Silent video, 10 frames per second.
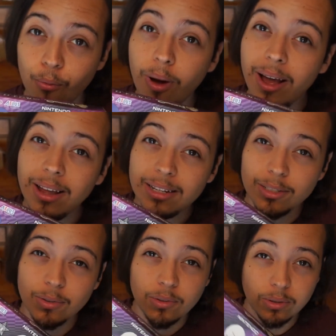quite
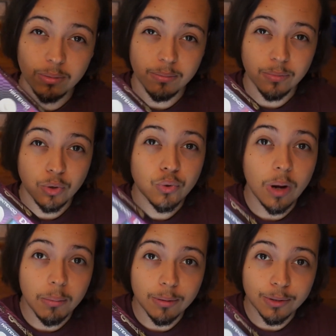some
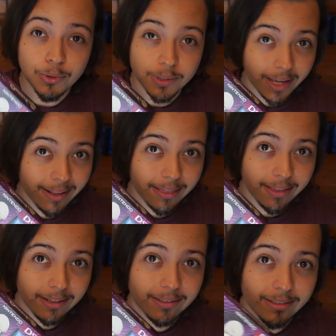trouble to get
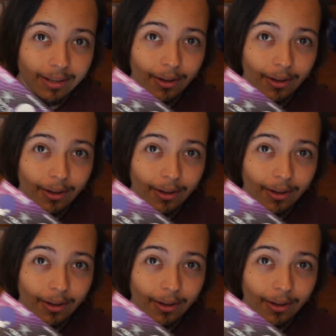this